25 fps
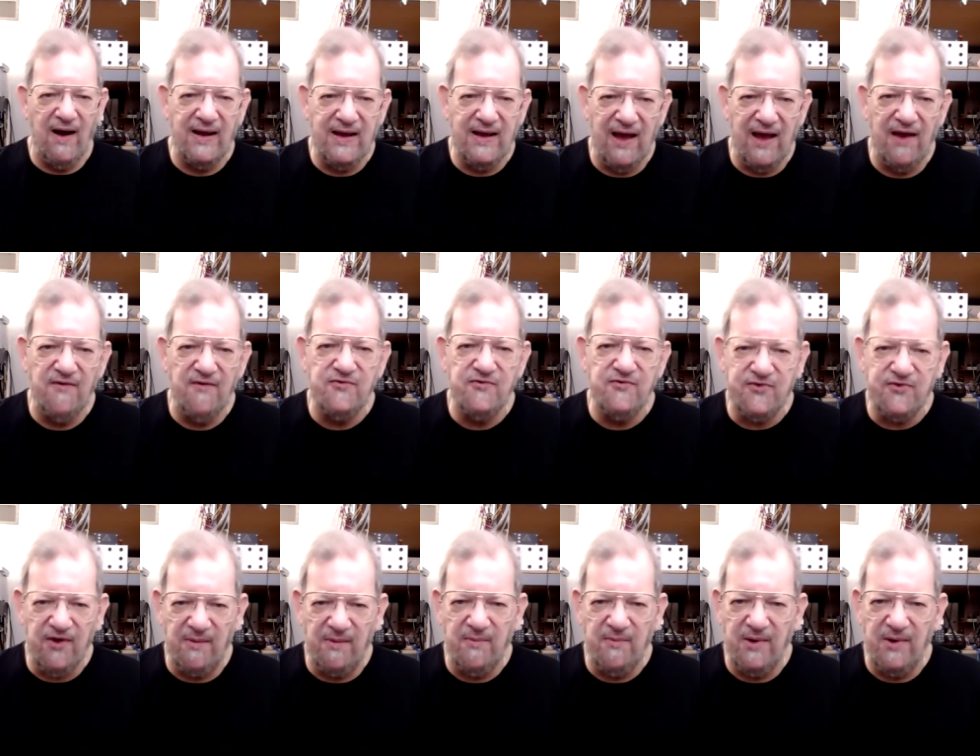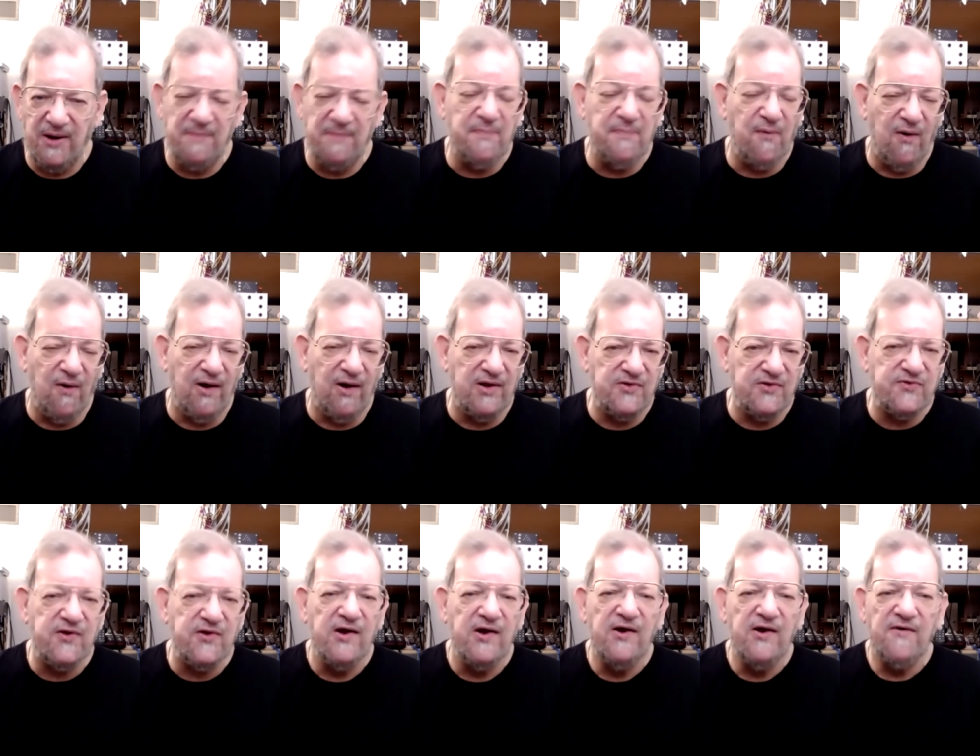I gave so many
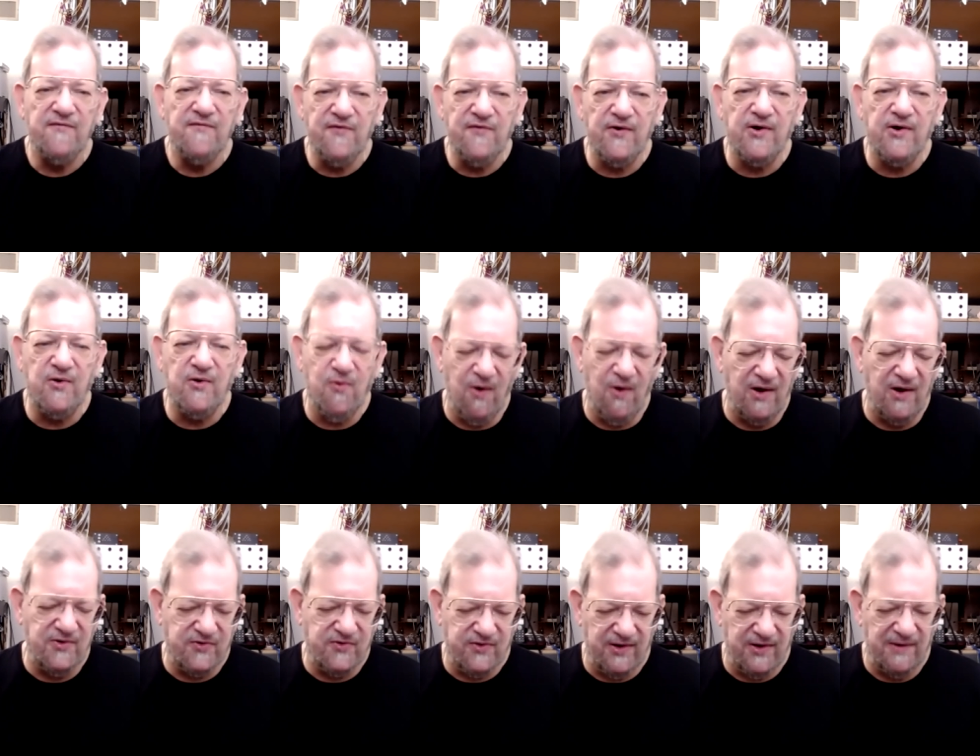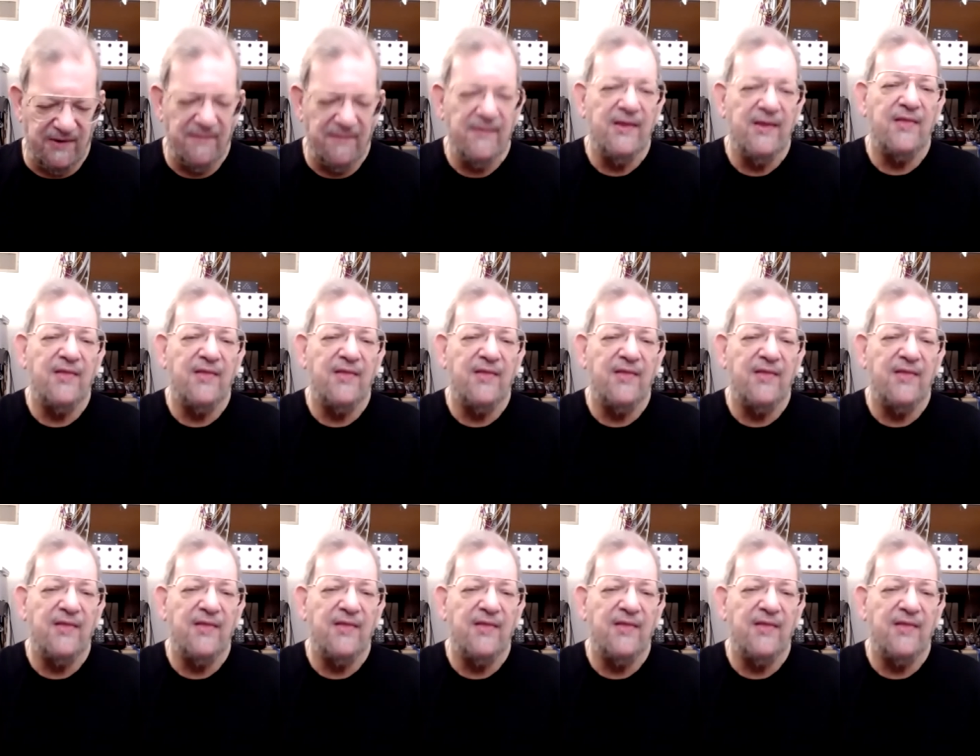points for a question.